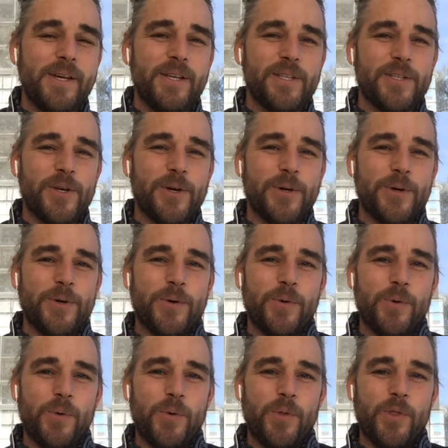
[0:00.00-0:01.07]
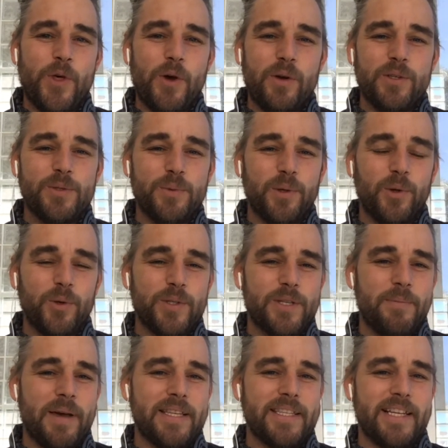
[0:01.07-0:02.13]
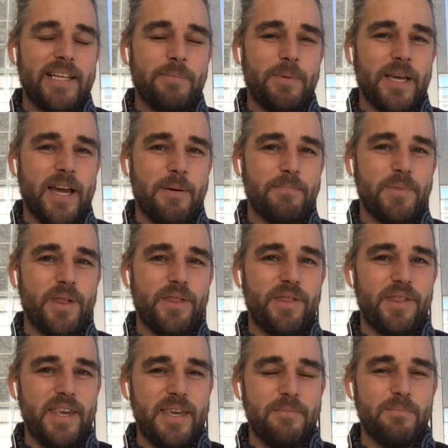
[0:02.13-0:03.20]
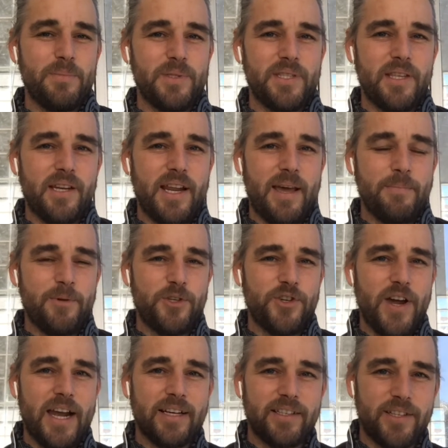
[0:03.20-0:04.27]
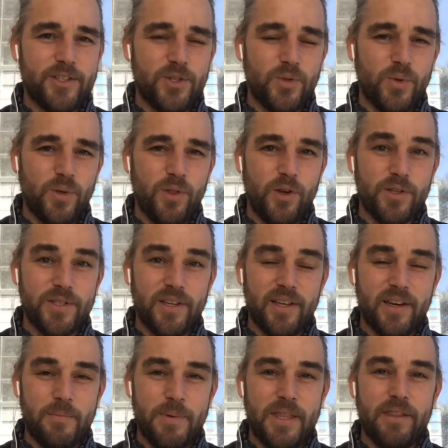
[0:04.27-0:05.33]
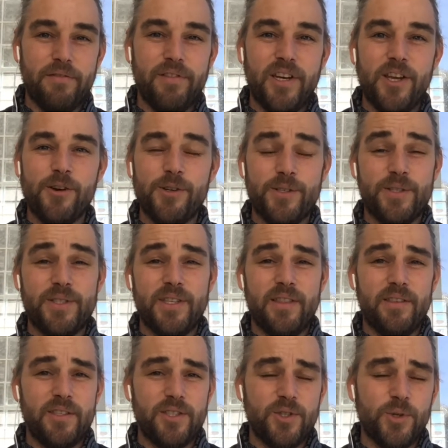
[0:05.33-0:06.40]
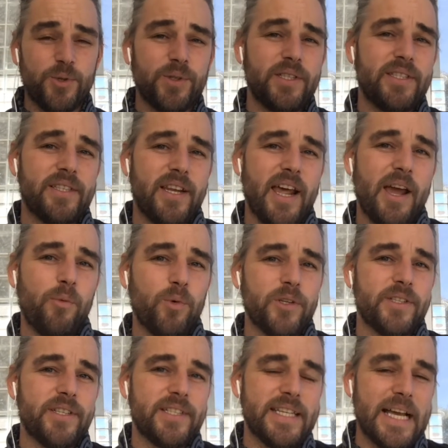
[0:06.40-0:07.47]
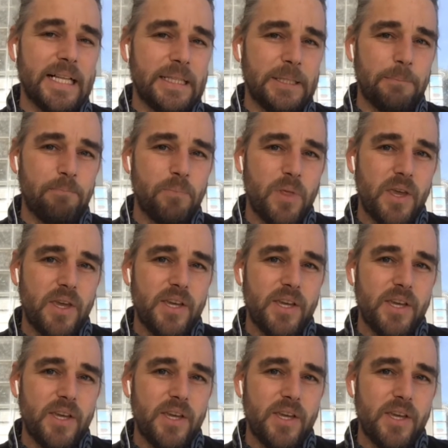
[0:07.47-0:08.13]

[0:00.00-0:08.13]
So those will automatically become the themes that I'm attracted to, and those are going to be the videos and the stories that I want to tell.